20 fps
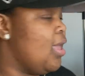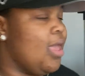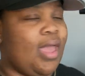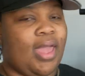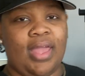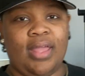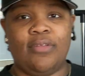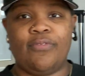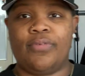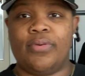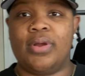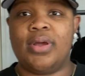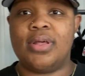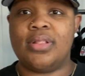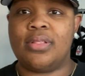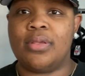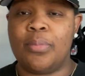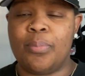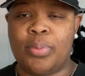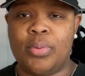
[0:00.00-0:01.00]
and for
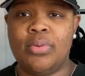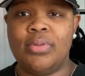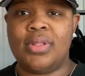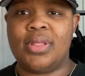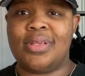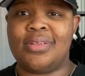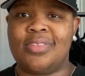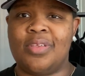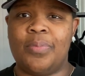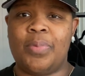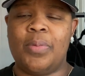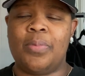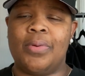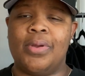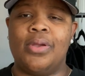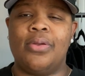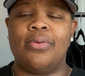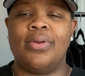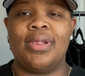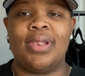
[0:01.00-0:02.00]
other bootlegs that people are
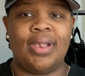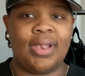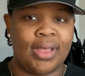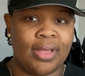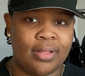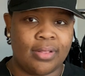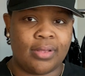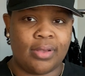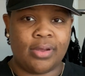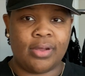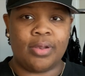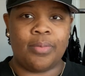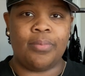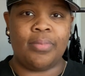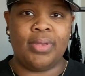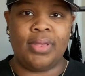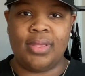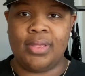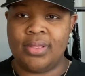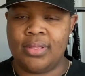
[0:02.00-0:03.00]
creating now, they're going to
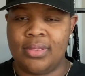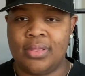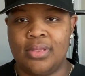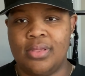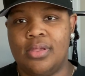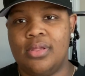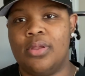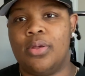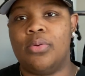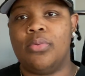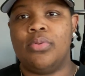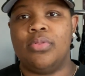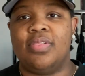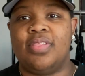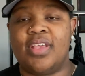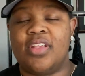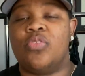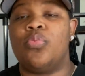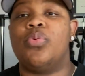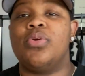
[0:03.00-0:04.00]
be, you know,
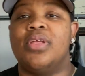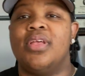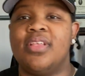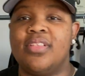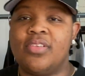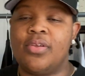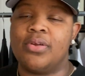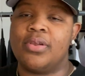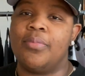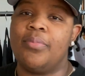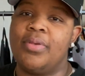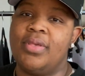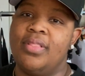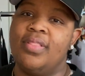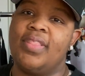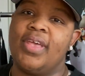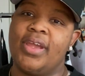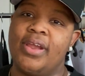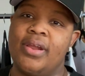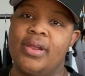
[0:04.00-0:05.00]
that's what is going to be
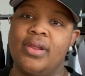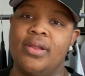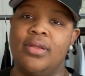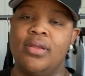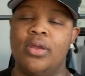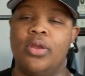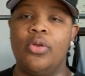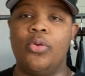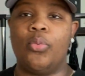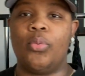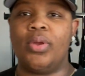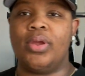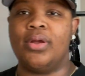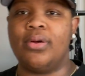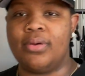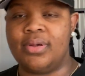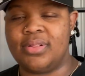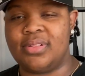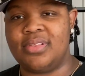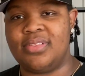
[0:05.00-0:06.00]
their
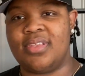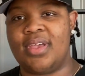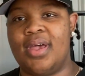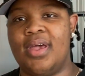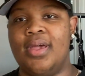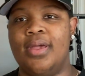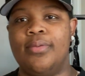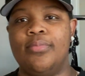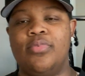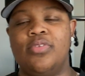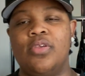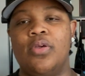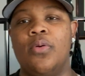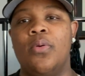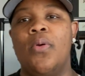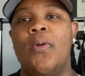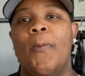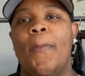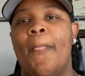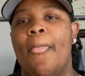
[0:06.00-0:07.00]
grail at the time. So
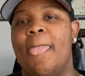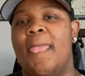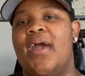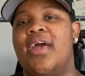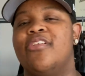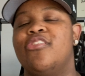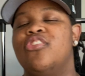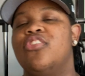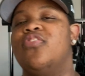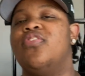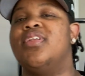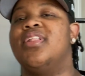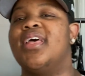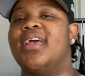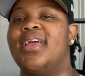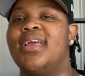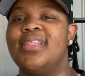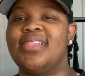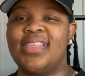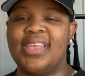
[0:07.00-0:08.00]
I just feel
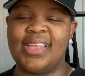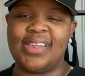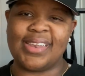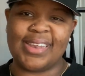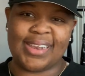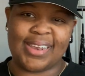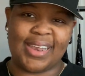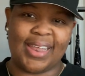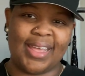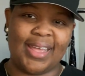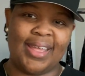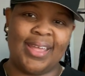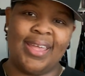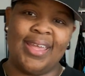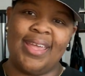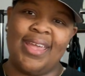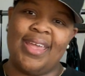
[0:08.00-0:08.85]
like at the end of the day,